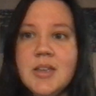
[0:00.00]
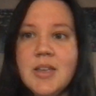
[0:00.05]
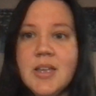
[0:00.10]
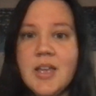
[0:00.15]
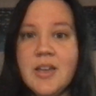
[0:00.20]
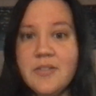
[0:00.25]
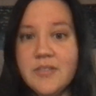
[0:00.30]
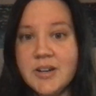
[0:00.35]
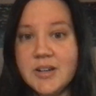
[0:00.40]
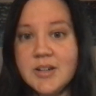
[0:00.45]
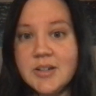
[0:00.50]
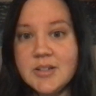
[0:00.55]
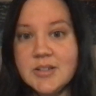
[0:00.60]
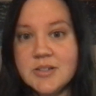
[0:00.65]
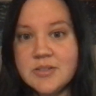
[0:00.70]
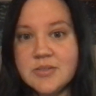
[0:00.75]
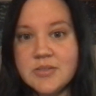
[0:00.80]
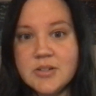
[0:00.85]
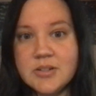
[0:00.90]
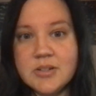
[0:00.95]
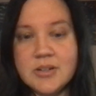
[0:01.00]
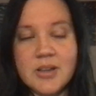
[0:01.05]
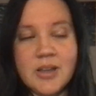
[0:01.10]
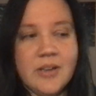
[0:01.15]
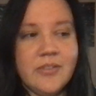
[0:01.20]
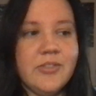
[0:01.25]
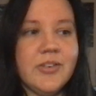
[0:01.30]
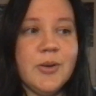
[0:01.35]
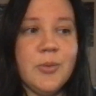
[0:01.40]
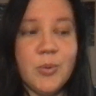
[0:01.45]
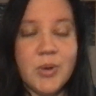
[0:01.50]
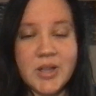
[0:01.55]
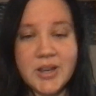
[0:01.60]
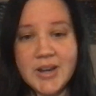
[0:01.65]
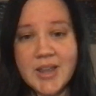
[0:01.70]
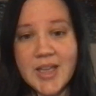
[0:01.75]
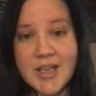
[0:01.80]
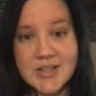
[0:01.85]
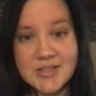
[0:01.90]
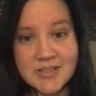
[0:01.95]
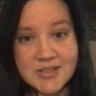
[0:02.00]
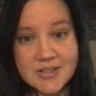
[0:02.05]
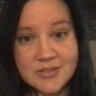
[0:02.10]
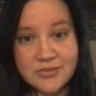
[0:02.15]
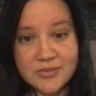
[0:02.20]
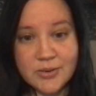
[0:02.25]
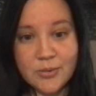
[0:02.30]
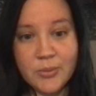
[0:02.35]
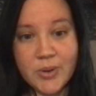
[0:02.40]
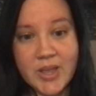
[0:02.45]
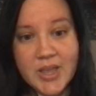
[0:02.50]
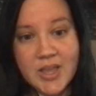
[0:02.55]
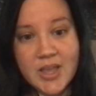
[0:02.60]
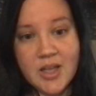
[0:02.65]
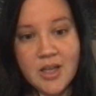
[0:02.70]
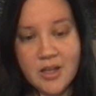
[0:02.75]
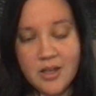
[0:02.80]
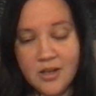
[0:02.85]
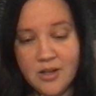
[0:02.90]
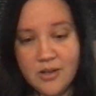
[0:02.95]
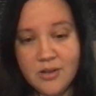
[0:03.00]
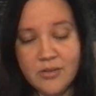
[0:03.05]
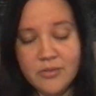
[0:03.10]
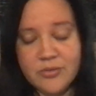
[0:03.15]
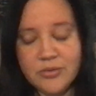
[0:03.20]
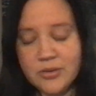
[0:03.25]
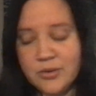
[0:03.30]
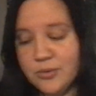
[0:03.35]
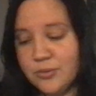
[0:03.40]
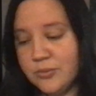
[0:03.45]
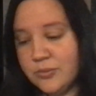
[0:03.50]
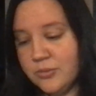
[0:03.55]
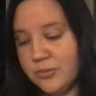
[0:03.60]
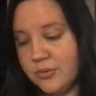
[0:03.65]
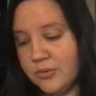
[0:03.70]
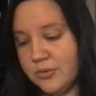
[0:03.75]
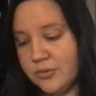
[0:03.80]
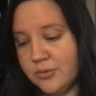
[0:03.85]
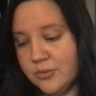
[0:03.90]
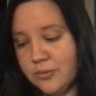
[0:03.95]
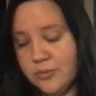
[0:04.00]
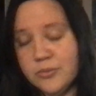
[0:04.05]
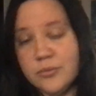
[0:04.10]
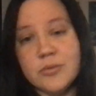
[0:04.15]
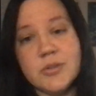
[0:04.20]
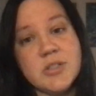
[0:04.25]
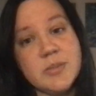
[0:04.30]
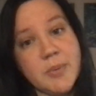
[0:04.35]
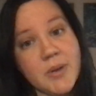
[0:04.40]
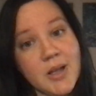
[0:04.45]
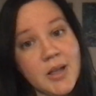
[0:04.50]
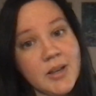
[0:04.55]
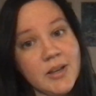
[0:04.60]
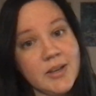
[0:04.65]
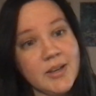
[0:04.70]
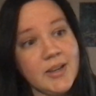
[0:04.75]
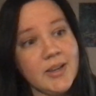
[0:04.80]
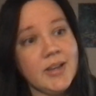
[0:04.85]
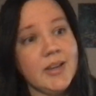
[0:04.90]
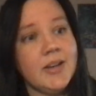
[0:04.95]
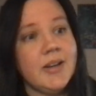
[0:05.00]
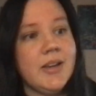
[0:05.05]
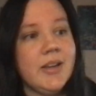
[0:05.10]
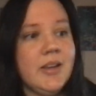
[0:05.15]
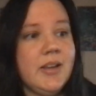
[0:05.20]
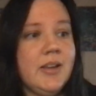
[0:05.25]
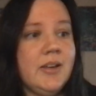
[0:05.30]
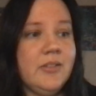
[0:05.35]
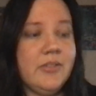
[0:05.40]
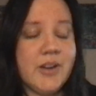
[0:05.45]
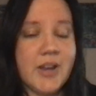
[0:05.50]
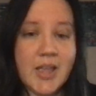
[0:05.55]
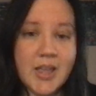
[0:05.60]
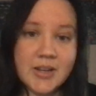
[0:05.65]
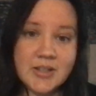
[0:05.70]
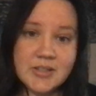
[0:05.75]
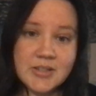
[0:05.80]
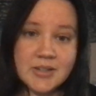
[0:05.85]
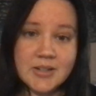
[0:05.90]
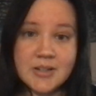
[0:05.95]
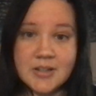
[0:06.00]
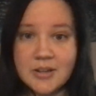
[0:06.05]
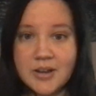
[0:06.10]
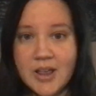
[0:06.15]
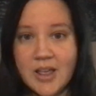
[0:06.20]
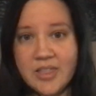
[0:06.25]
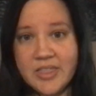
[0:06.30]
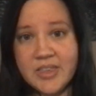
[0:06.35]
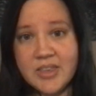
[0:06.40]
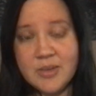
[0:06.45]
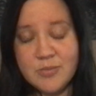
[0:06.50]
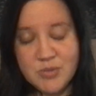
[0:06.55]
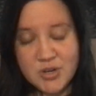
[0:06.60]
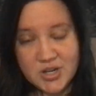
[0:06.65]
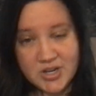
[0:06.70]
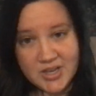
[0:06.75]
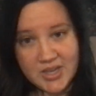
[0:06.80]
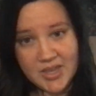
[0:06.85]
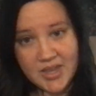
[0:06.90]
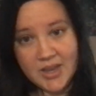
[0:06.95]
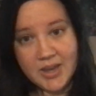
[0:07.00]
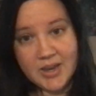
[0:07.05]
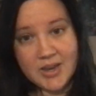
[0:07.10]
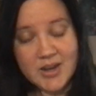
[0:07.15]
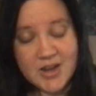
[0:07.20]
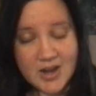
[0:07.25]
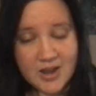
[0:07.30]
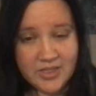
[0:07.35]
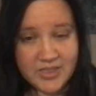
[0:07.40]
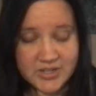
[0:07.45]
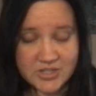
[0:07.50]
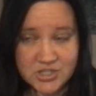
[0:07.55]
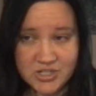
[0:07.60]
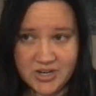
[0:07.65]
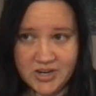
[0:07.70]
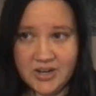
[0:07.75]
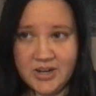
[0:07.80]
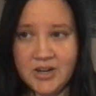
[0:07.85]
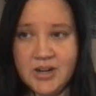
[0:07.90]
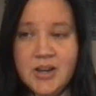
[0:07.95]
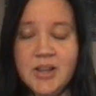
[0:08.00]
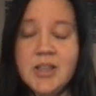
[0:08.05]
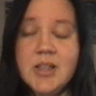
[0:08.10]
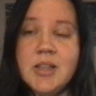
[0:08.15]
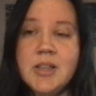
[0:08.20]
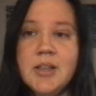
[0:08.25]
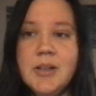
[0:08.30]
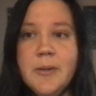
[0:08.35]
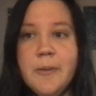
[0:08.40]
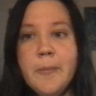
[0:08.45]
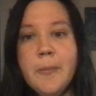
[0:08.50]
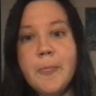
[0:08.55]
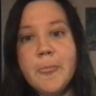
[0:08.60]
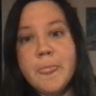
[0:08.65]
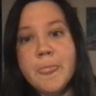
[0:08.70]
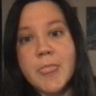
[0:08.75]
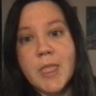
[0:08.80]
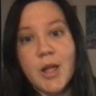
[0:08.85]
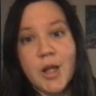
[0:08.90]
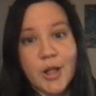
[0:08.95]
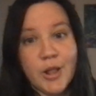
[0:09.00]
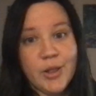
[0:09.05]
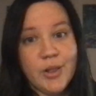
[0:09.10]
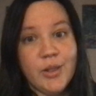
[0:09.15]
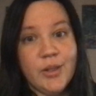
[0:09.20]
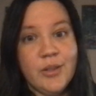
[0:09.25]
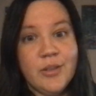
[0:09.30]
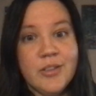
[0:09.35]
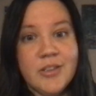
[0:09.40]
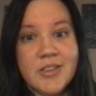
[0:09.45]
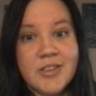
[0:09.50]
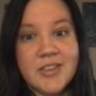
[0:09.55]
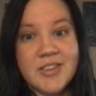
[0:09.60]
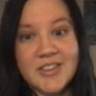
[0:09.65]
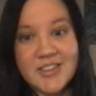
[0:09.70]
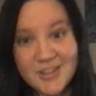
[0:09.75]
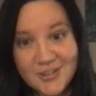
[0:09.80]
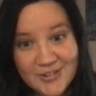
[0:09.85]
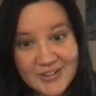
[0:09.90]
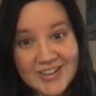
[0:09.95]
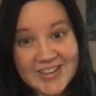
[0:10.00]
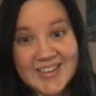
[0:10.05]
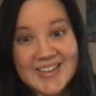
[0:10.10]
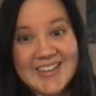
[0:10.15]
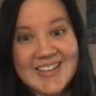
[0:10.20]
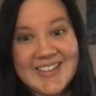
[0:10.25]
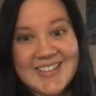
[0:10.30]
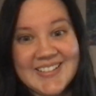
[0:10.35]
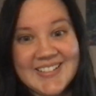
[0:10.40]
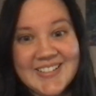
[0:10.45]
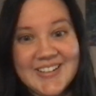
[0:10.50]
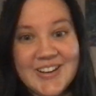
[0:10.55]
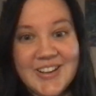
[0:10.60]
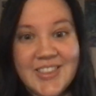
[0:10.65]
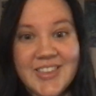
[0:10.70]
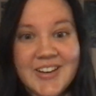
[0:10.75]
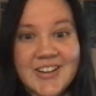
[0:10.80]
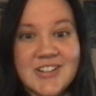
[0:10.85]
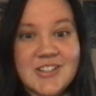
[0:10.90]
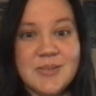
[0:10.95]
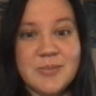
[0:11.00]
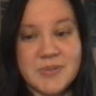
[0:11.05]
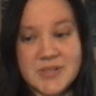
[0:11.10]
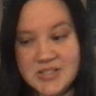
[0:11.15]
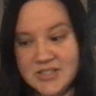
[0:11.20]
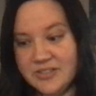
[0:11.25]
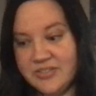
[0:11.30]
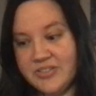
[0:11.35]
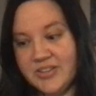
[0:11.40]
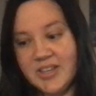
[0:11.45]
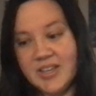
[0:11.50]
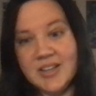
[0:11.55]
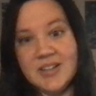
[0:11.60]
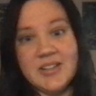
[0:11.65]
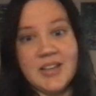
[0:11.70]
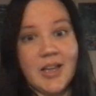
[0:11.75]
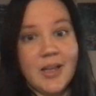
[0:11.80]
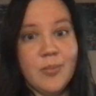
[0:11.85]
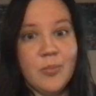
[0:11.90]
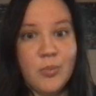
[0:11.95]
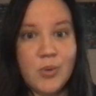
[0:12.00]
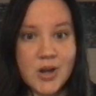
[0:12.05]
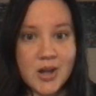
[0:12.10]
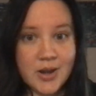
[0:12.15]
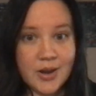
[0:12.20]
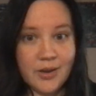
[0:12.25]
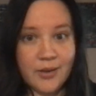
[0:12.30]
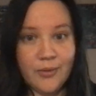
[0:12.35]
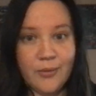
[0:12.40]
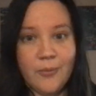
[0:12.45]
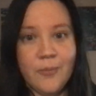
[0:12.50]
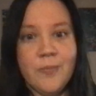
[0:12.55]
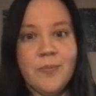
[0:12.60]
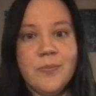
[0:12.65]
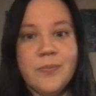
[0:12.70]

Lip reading: Everyone has a different way of responding and reacting and how they communicate and how they share. All unique to their specific type window.